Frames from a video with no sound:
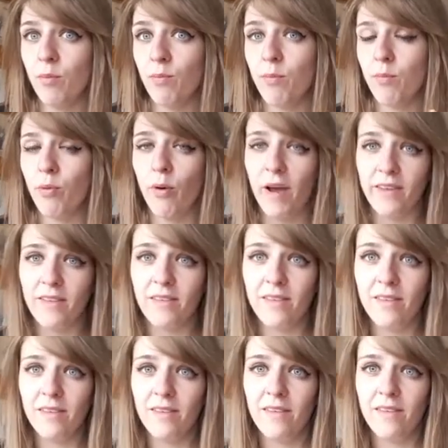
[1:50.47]

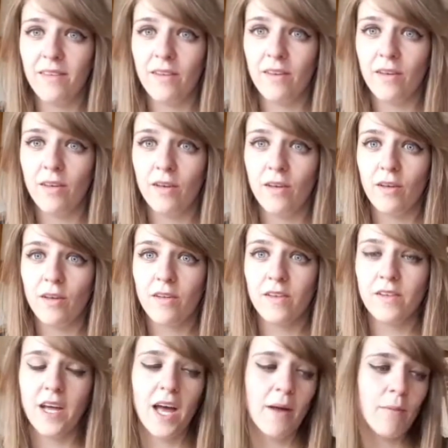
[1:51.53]
present
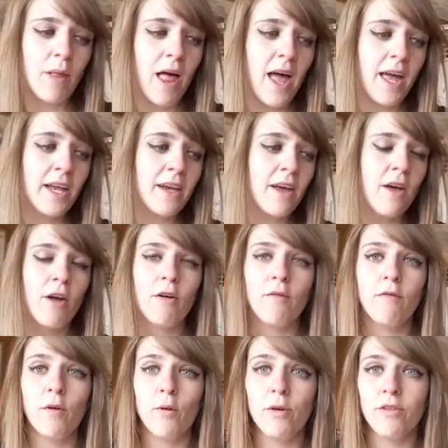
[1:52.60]
timeline
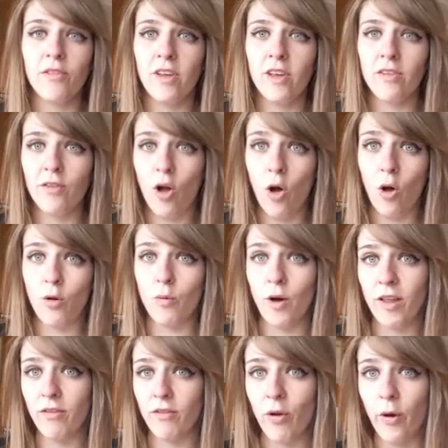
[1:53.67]
focuses on
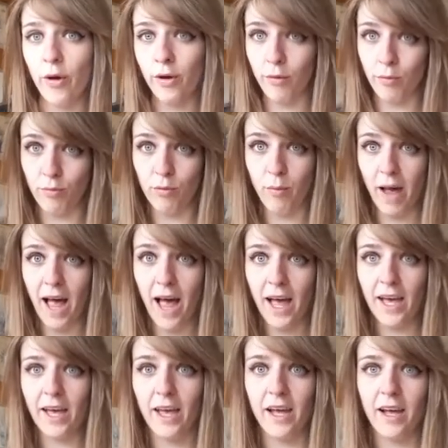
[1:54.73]
when Sawyer comes
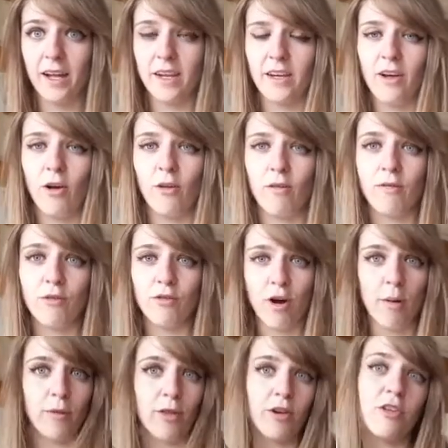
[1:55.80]
back and all of the
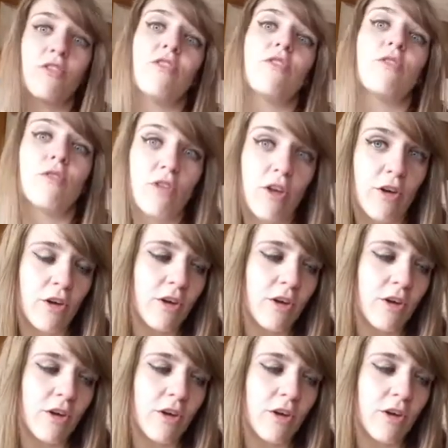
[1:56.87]
drama that ensues there.